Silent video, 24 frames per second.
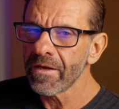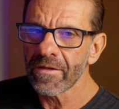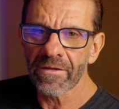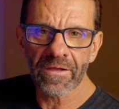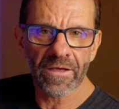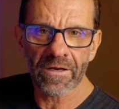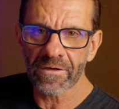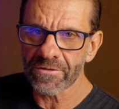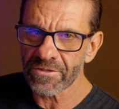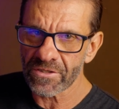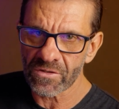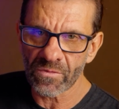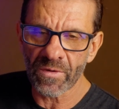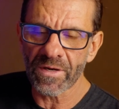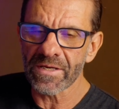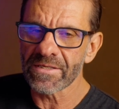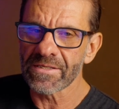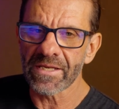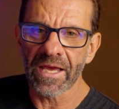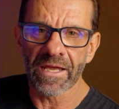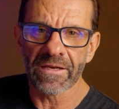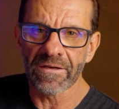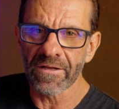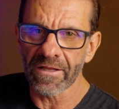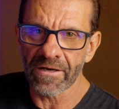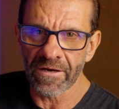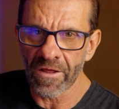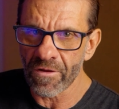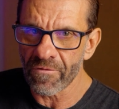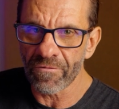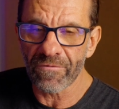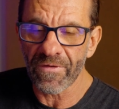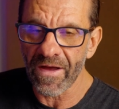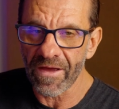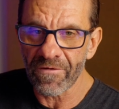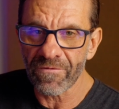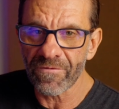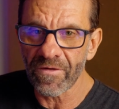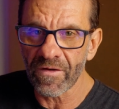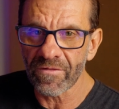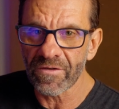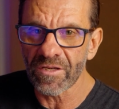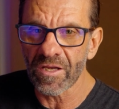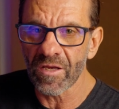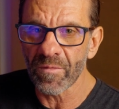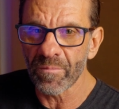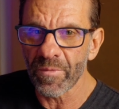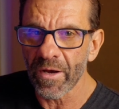It'll just reset you get another
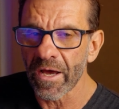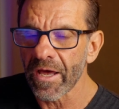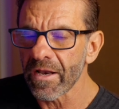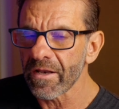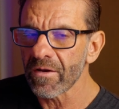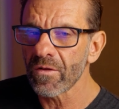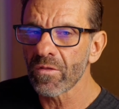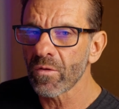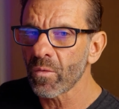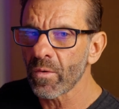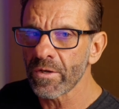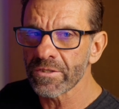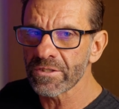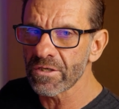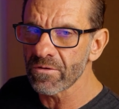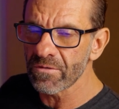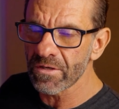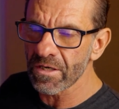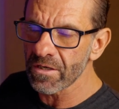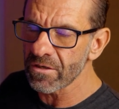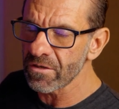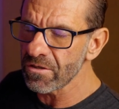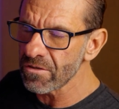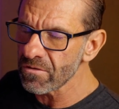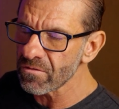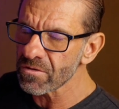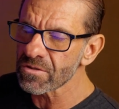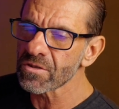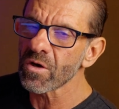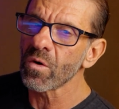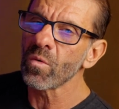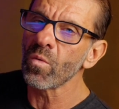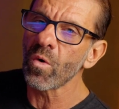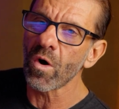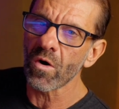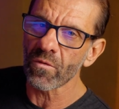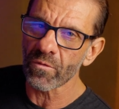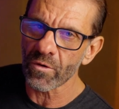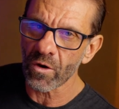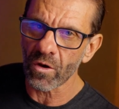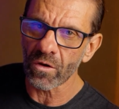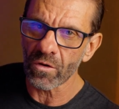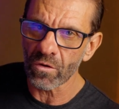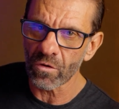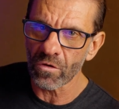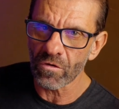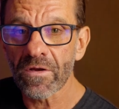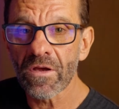550, but the ones you didn't use won't
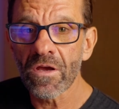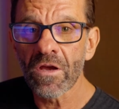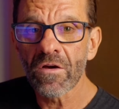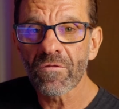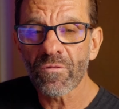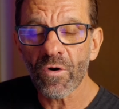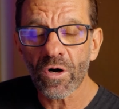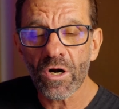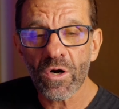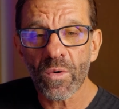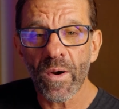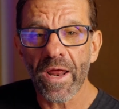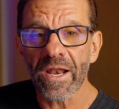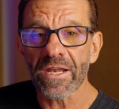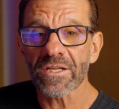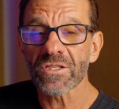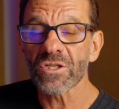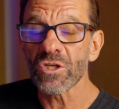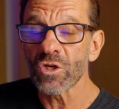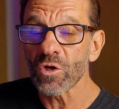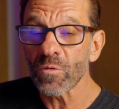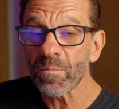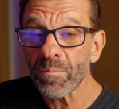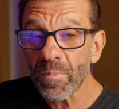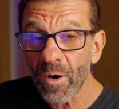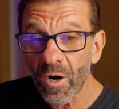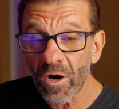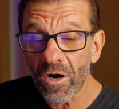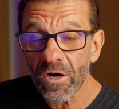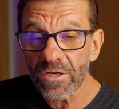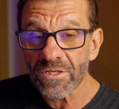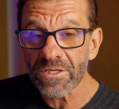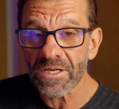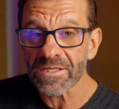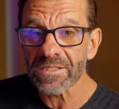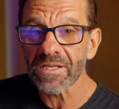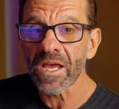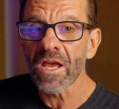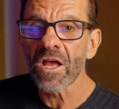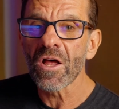roll over. For credits you purchase,